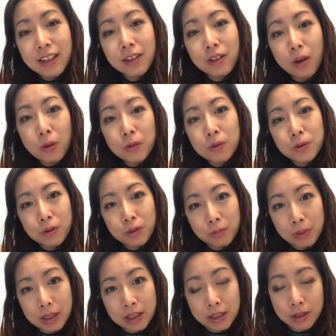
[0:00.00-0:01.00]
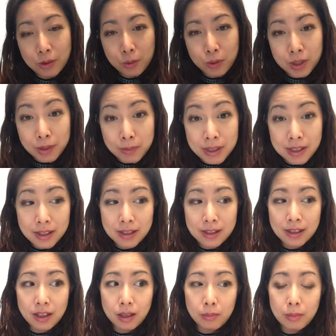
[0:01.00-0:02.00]
and also because Christmas
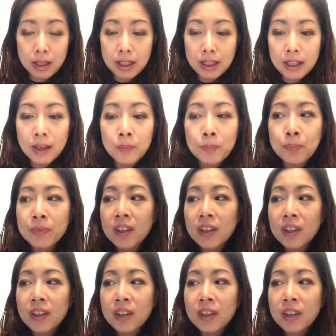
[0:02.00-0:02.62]
is coming.